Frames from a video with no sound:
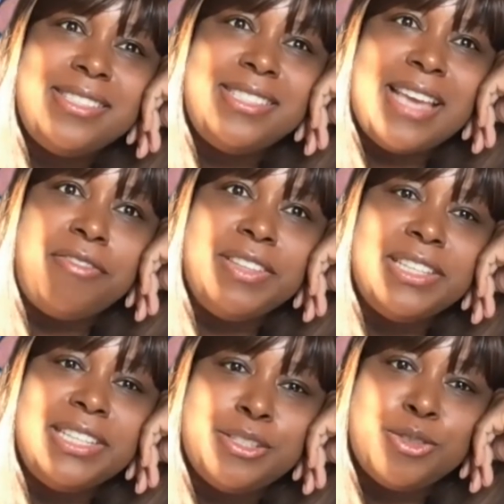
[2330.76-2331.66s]

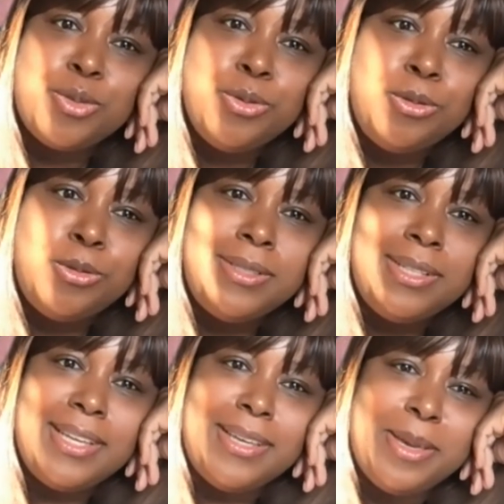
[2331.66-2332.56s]
Definitely a
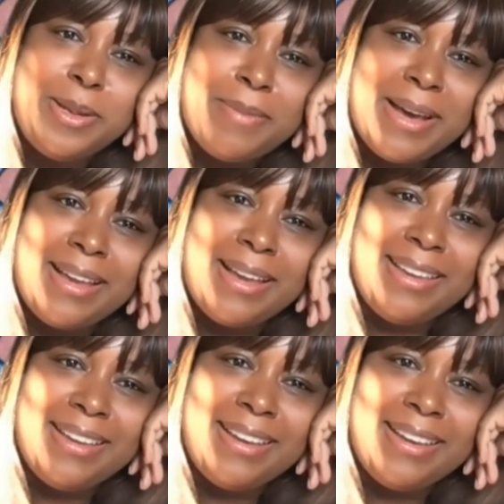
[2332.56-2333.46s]
tool in my
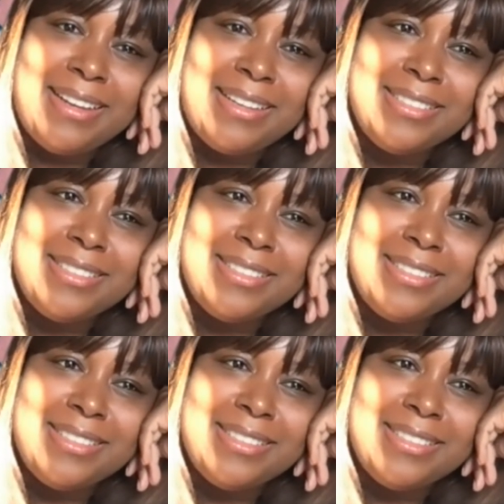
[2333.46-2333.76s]
uh,